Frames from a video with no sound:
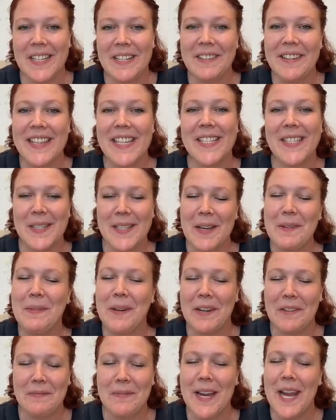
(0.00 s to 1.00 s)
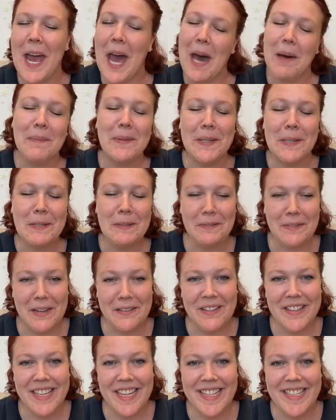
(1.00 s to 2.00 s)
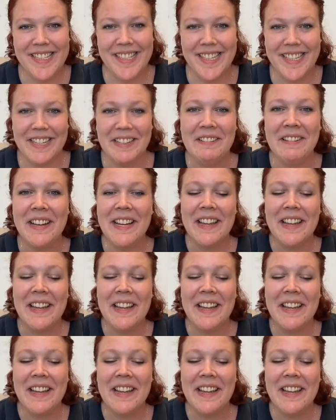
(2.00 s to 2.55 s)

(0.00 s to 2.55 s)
and this is one of my absolute favorite things to do.